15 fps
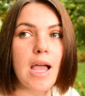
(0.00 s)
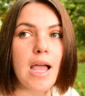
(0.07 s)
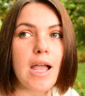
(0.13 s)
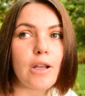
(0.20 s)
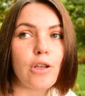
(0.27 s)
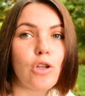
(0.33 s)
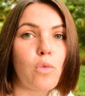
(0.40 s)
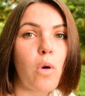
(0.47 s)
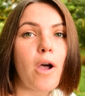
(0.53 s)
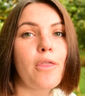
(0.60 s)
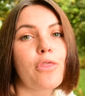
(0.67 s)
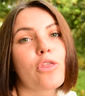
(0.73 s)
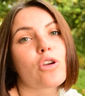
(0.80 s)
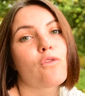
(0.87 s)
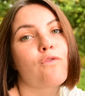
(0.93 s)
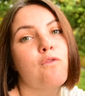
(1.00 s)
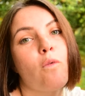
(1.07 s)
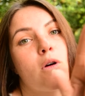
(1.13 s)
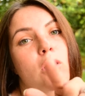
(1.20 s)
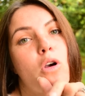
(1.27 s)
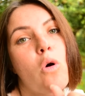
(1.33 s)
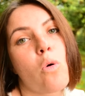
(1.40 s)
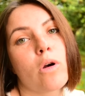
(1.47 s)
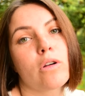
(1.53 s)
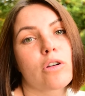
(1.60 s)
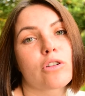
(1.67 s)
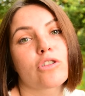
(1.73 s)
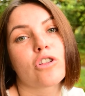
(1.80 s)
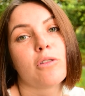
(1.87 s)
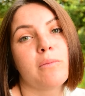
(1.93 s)
and you want the four
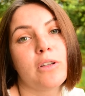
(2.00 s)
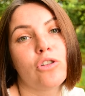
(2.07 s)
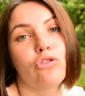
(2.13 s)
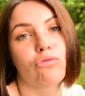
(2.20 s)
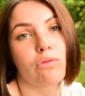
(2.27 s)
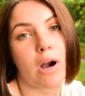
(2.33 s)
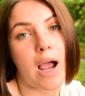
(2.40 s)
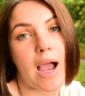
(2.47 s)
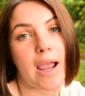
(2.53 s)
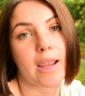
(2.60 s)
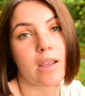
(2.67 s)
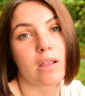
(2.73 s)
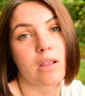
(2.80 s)
corners to be dry,